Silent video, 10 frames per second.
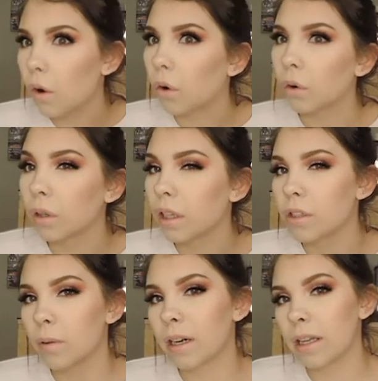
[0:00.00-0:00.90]
early
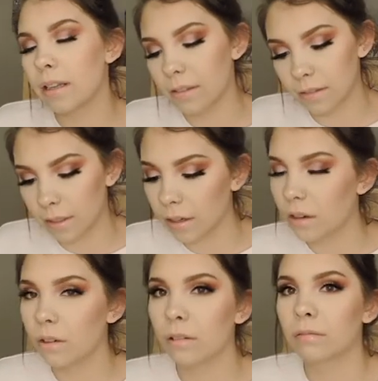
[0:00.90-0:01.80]
20s, you
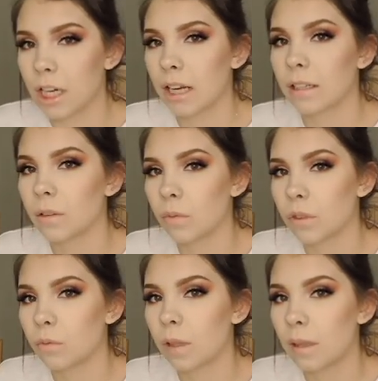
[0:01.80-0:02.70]
know, Jaclyn
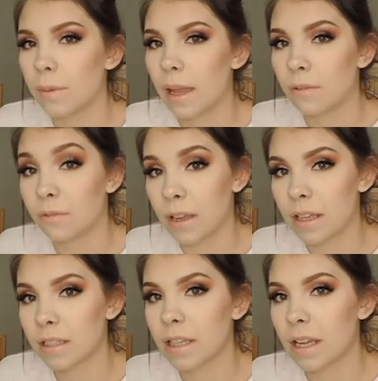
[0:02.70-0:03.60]
with the really bad
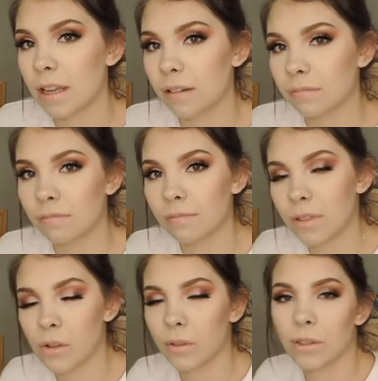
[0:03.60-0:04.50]
fake tan
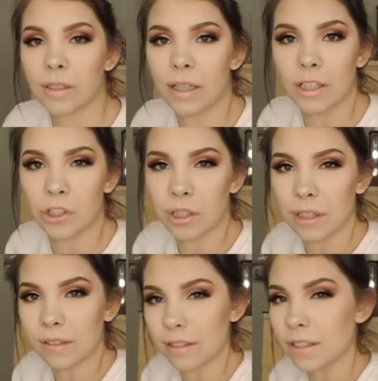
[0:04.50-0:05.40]
who looked like she
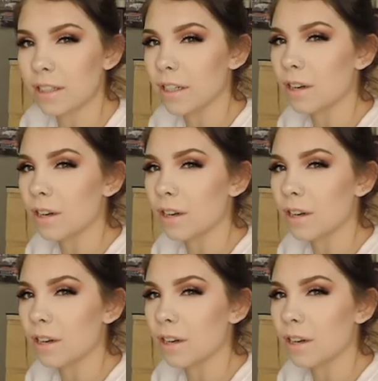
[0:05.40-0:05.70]
listened to,